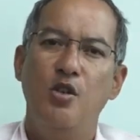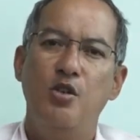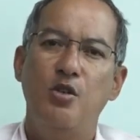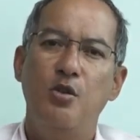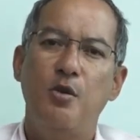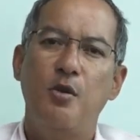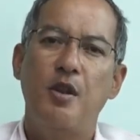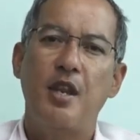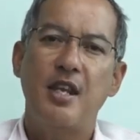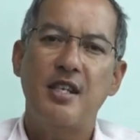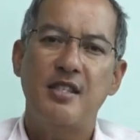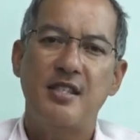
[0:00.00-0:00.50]

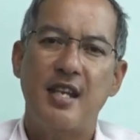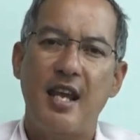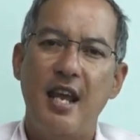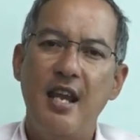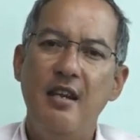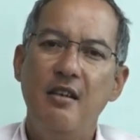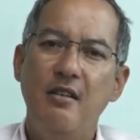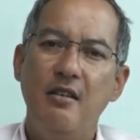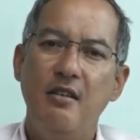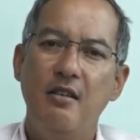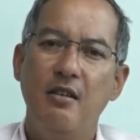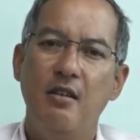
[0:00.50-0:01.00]
To this
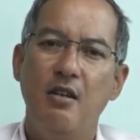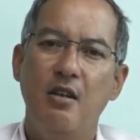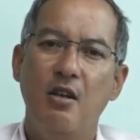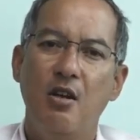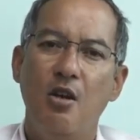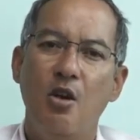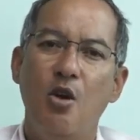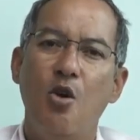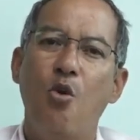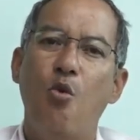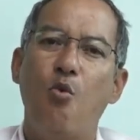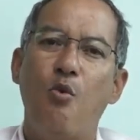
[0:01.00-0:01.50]
end,
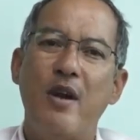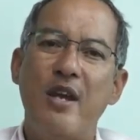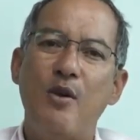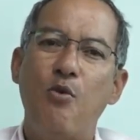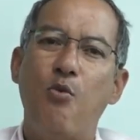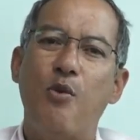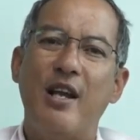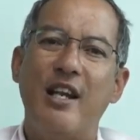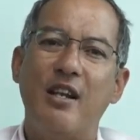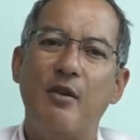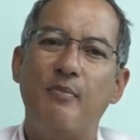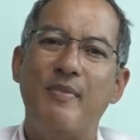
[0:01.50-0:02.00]
we
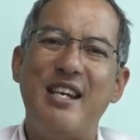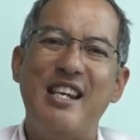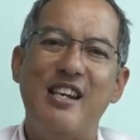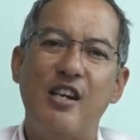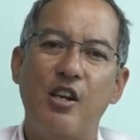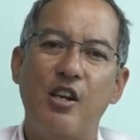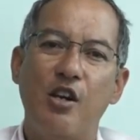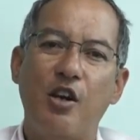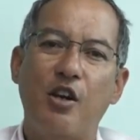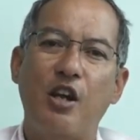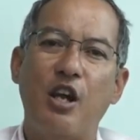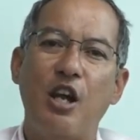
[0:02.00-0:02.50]
will be
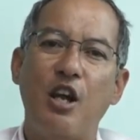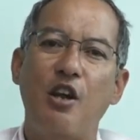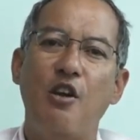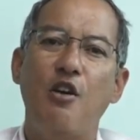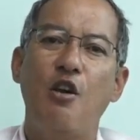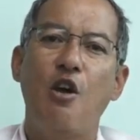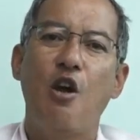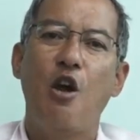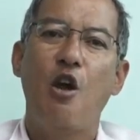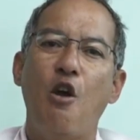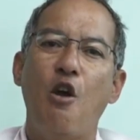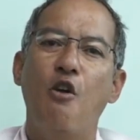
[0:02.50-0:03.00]
looking
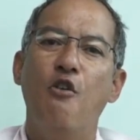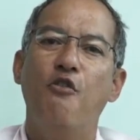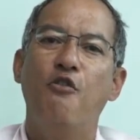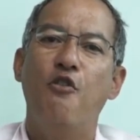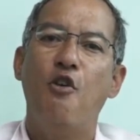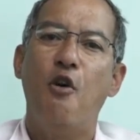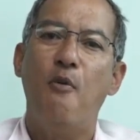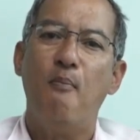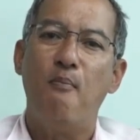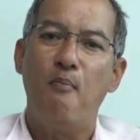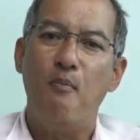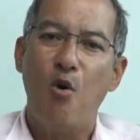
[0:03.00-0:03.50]

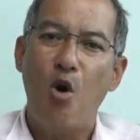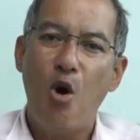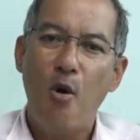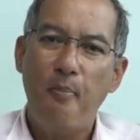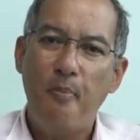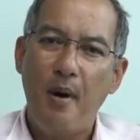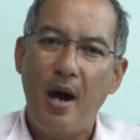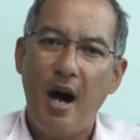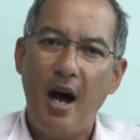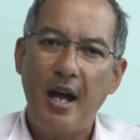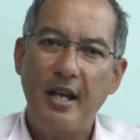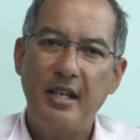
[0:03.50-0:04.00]
for more
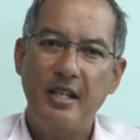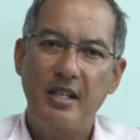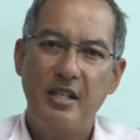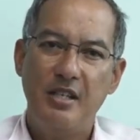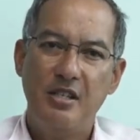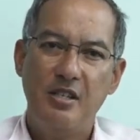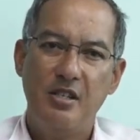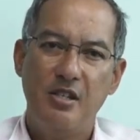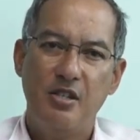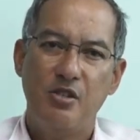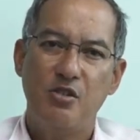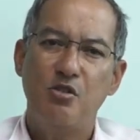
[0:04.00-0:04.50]

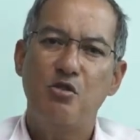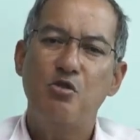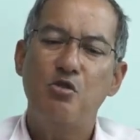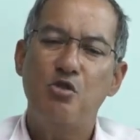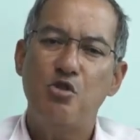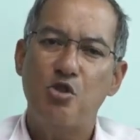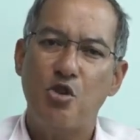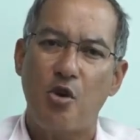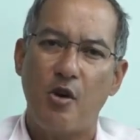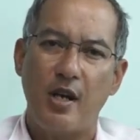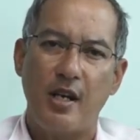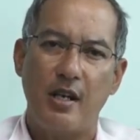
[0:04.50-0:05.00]
partners to
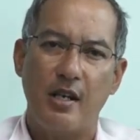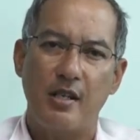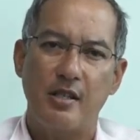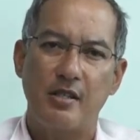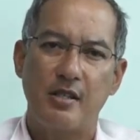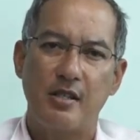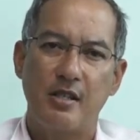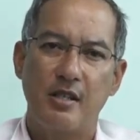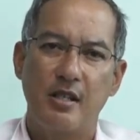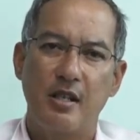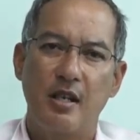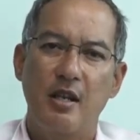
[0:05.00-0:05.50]
join
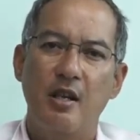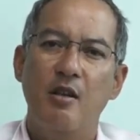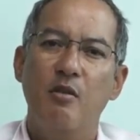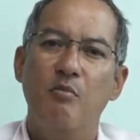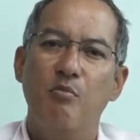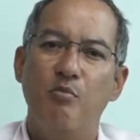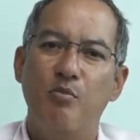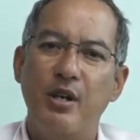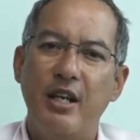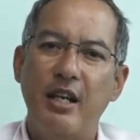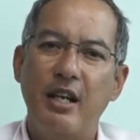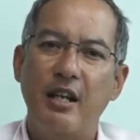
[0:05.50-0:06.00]
us,
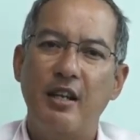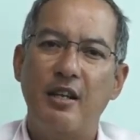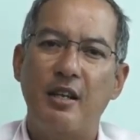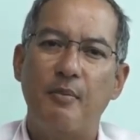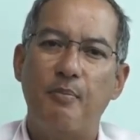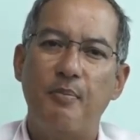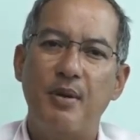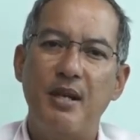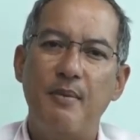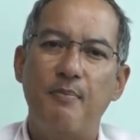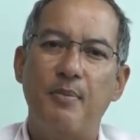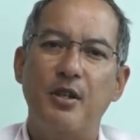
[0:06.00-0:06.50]
bringing the
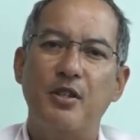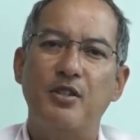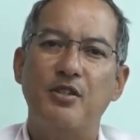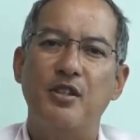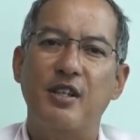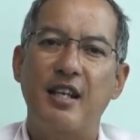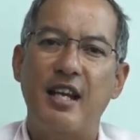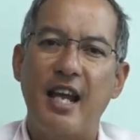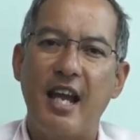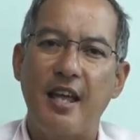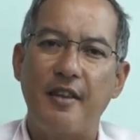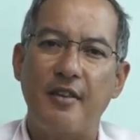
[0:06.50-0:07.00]
people
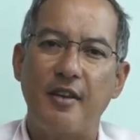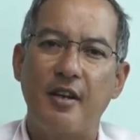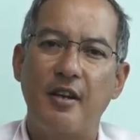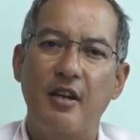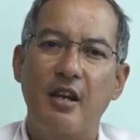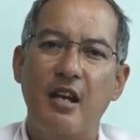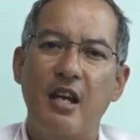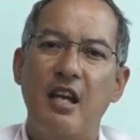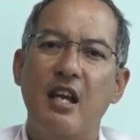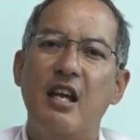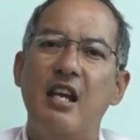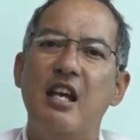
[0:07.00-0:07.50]
together
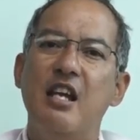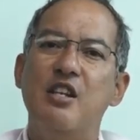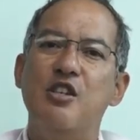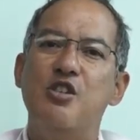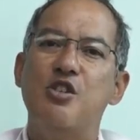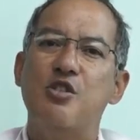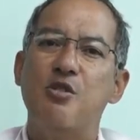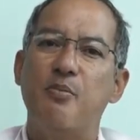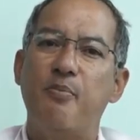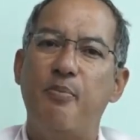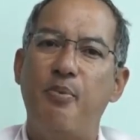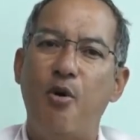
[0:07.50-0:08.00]
in
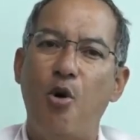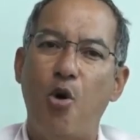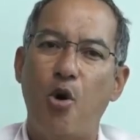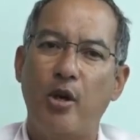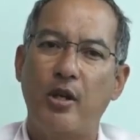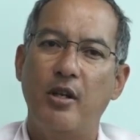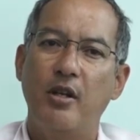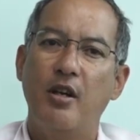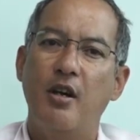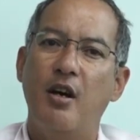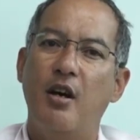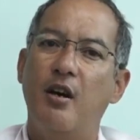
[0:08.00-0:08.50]

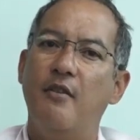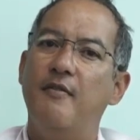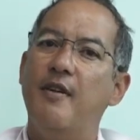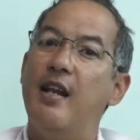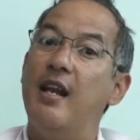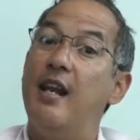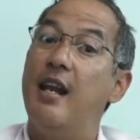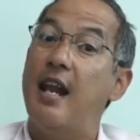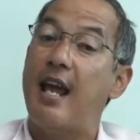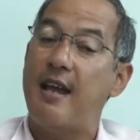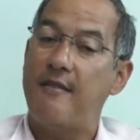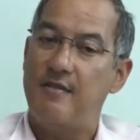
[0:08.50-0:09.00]
support of a
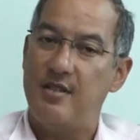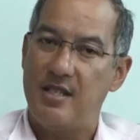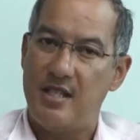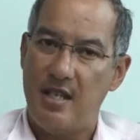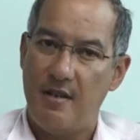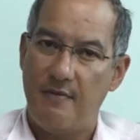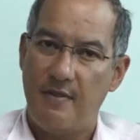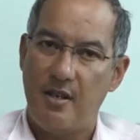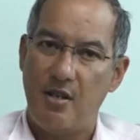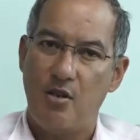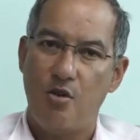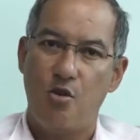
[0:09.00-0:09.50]
life
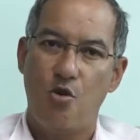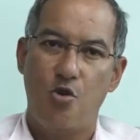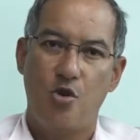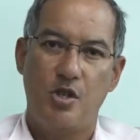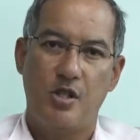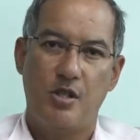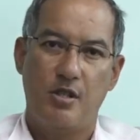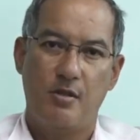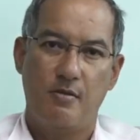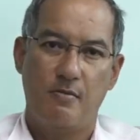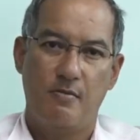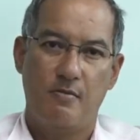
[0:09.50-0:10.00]
saving
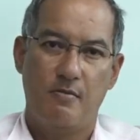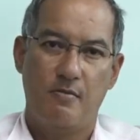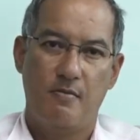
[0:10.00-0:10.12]
cause.